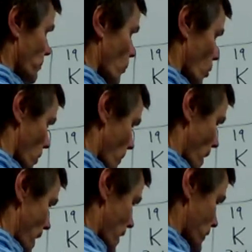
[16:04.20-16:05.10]
a molar
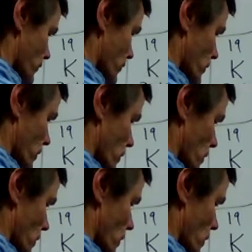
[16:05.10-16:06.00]
mass
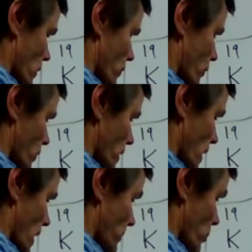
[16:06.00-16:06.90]

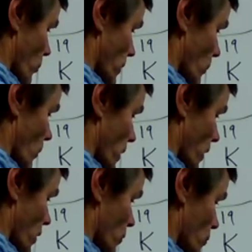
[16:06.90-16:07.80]

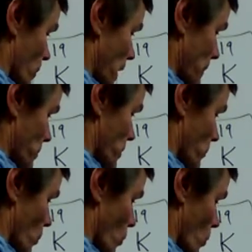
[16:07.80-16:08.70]
39.10 gram per
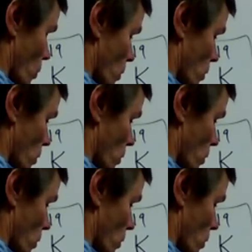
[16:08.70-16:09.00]
mole.